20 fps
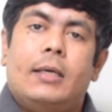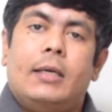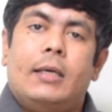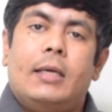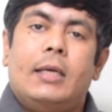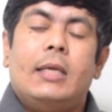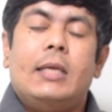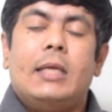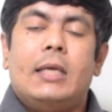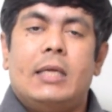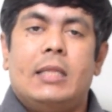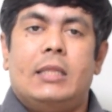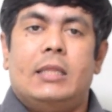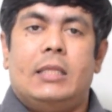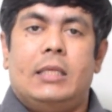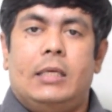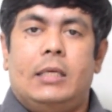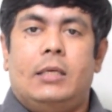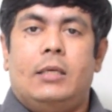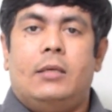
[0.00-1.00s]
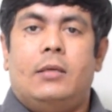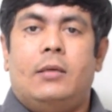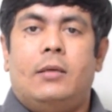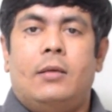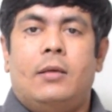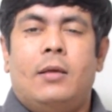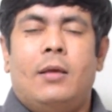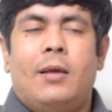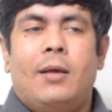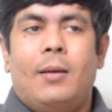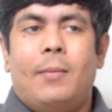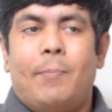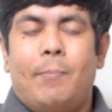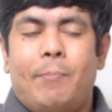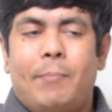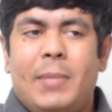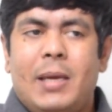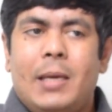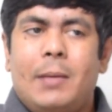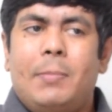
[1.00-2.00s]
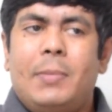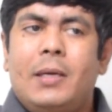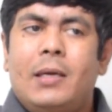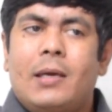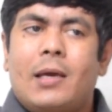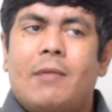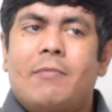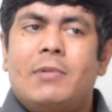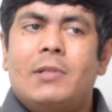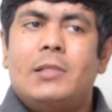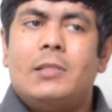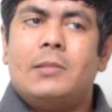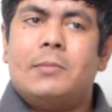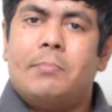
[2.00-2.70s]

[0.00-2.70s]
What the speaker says: in Hindi. Maybe I will